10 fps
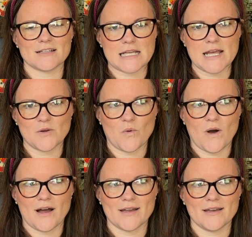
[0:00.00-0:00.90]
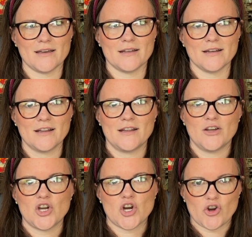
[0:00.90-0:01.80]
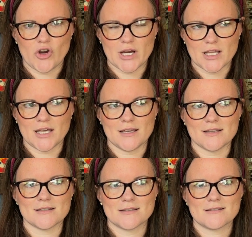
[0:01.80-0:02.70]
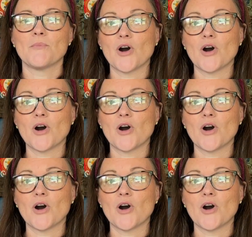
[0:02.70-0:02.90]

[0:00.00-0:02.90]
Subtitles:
dead quiet, crickets.